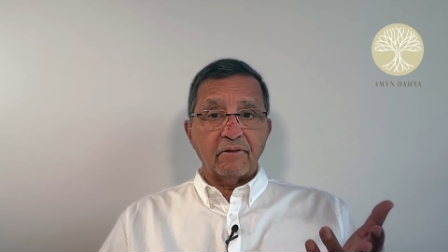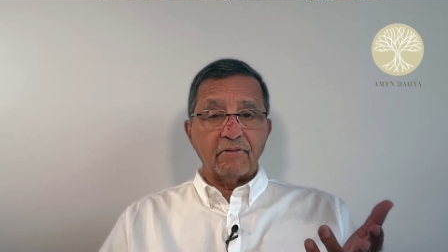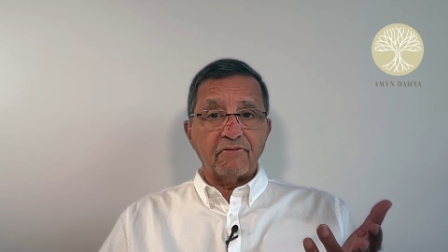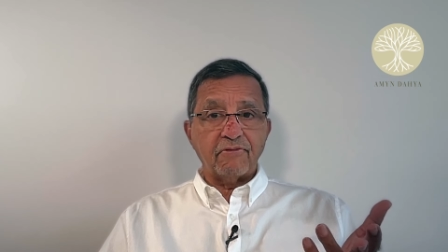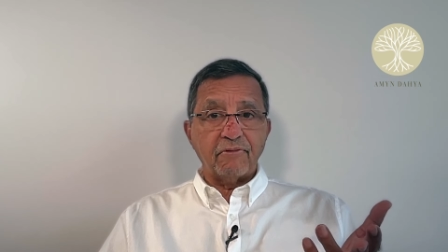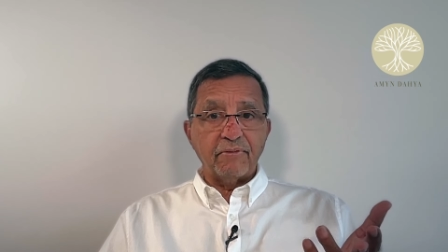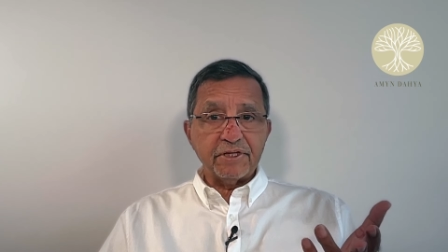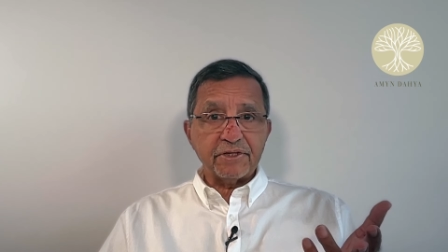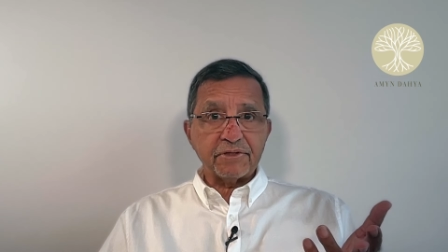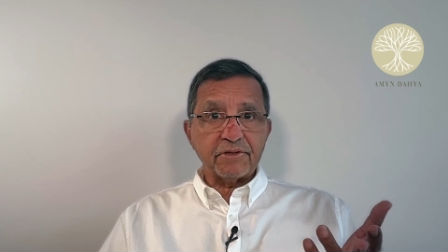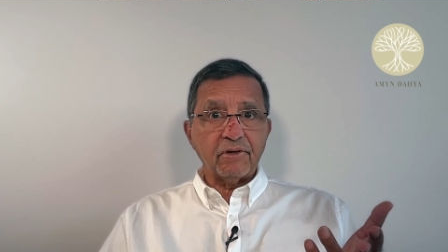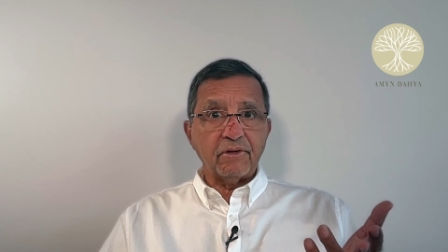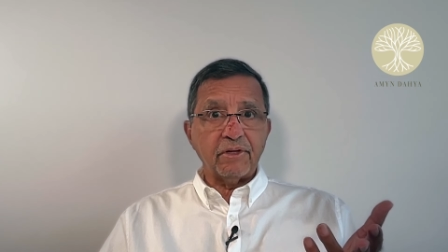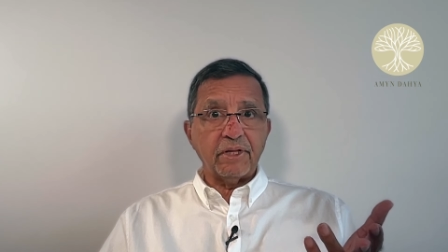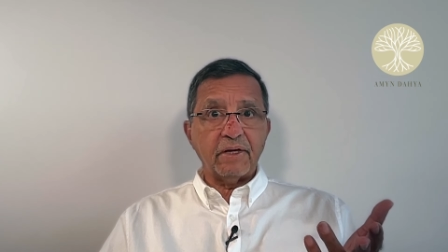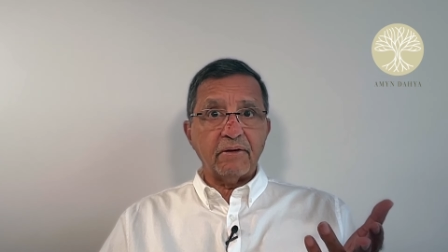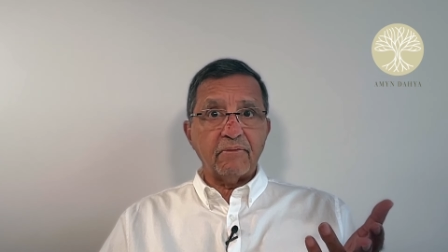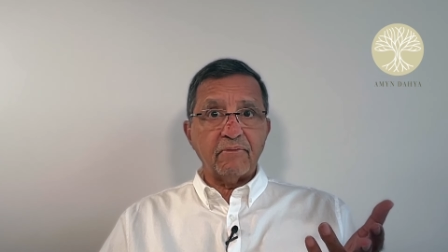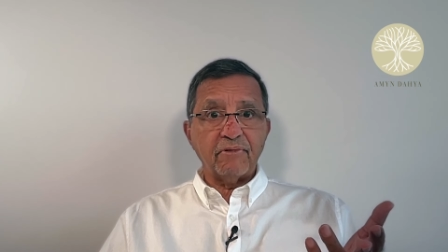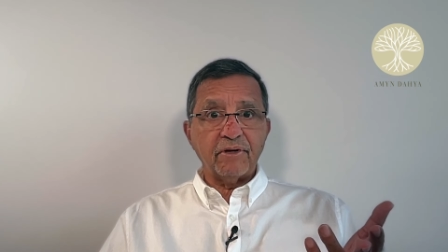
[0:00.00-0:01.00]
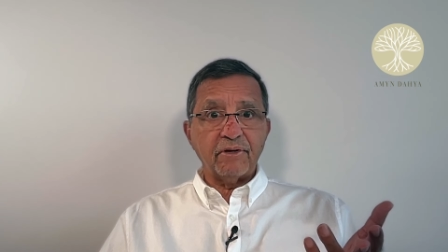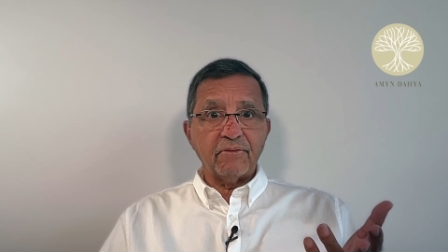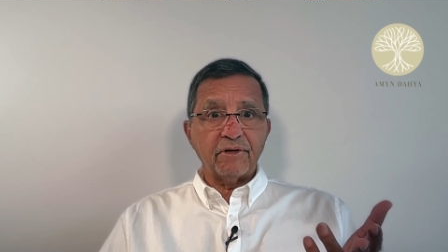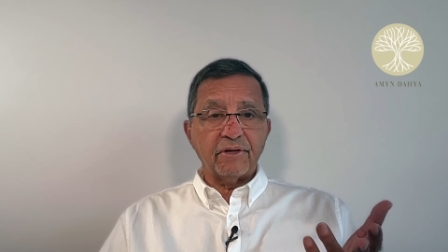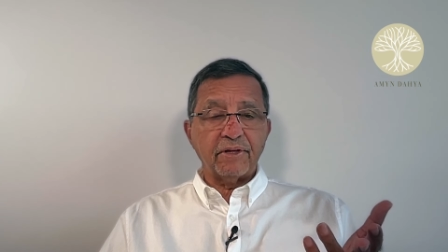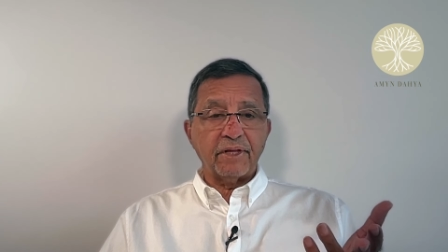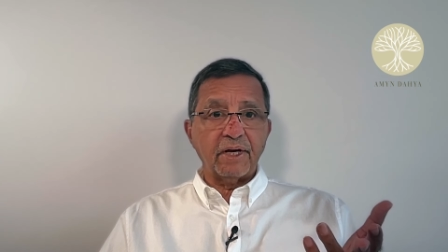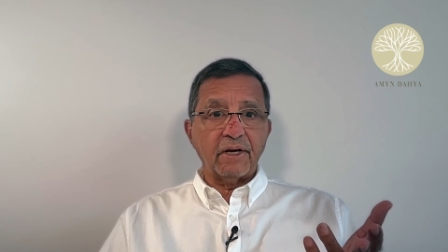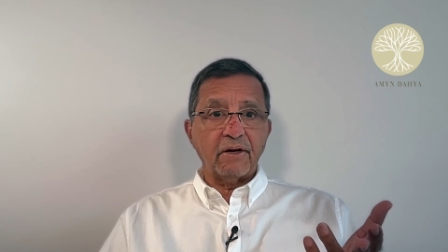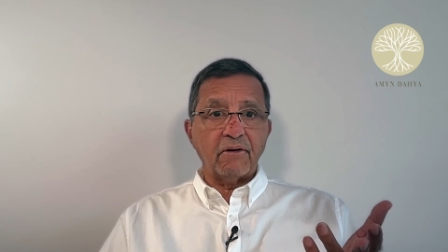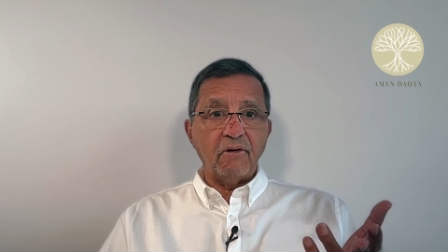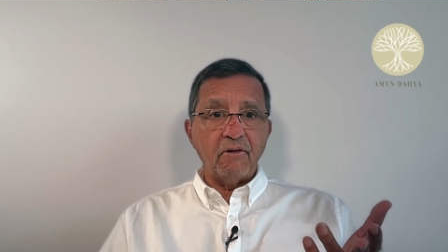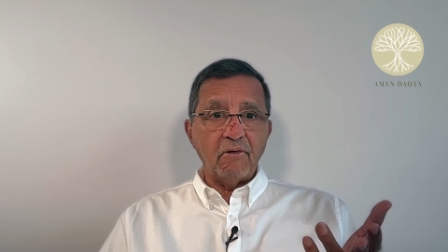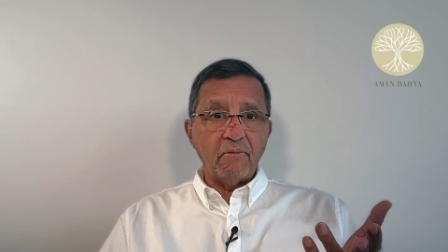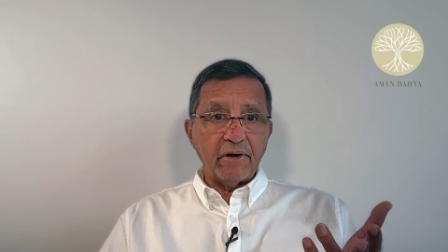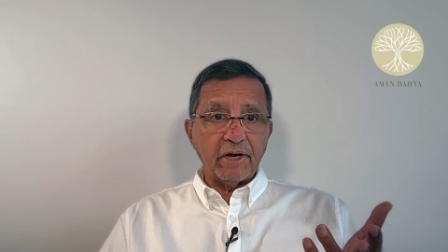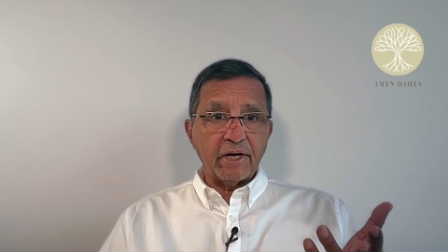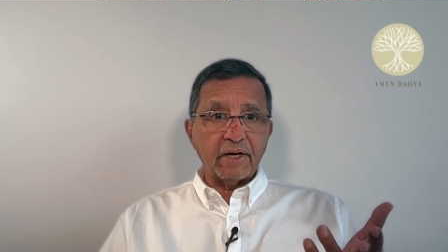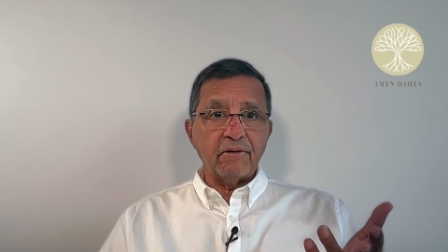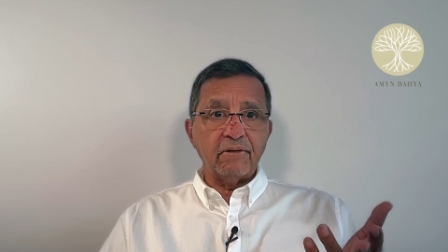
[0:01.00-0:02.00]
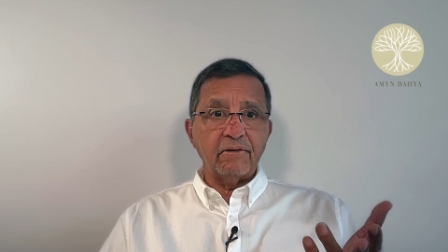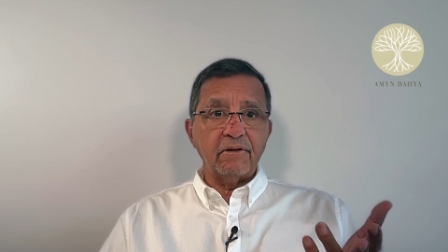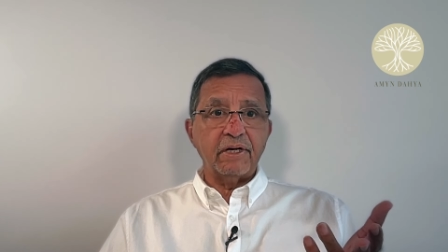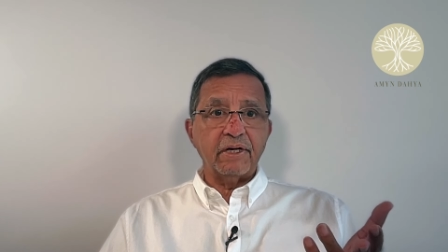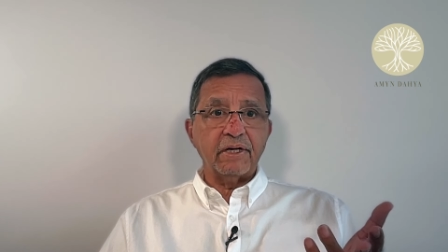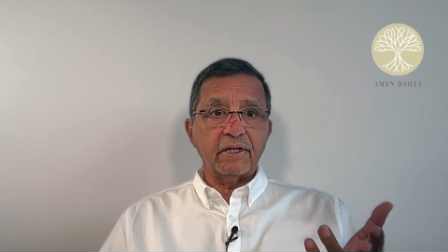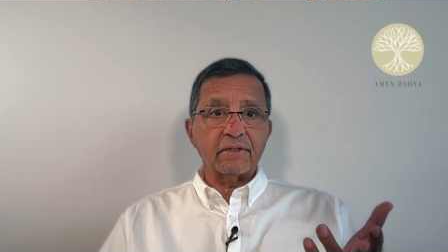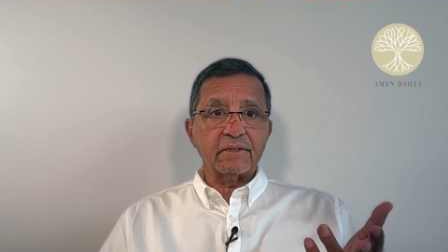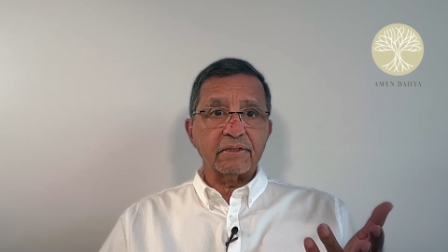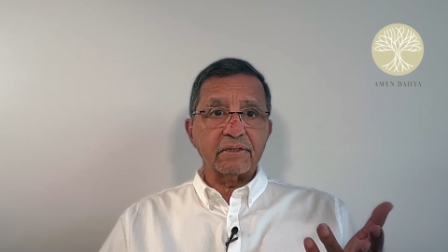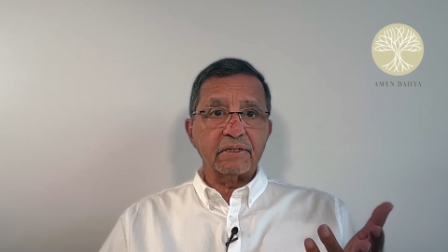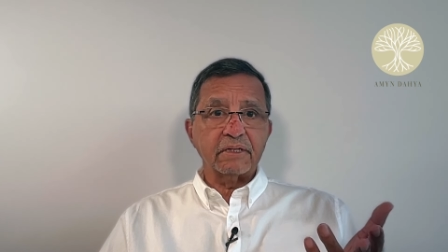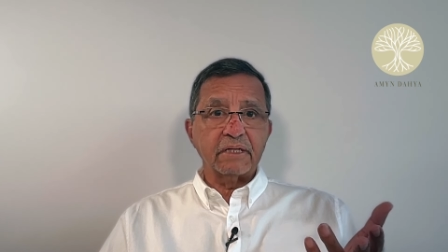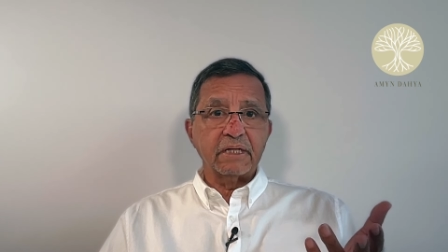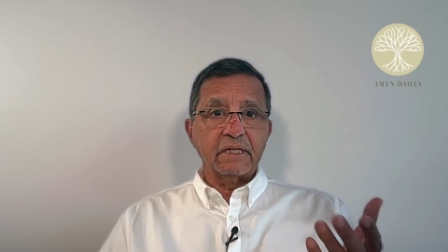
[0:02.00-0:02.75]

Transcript: if we saw them, we would think, oh my goodness,